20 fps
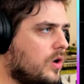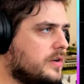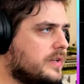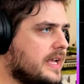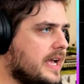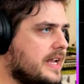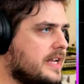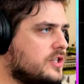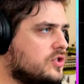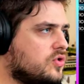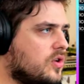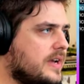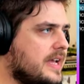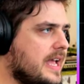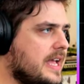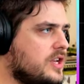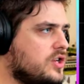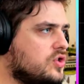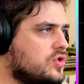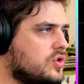Okay, let's try
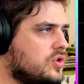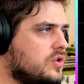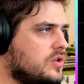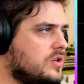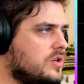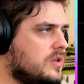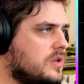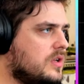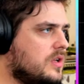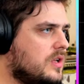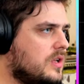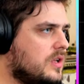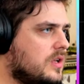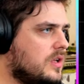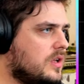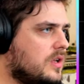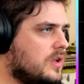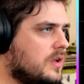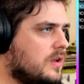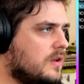engine
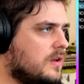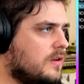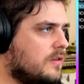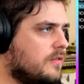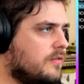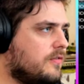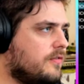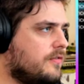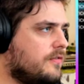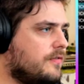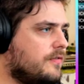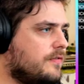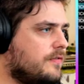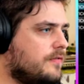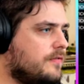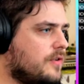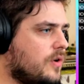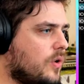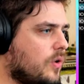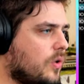
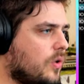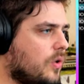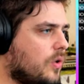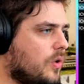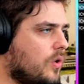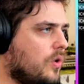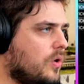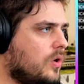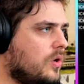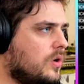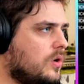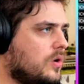four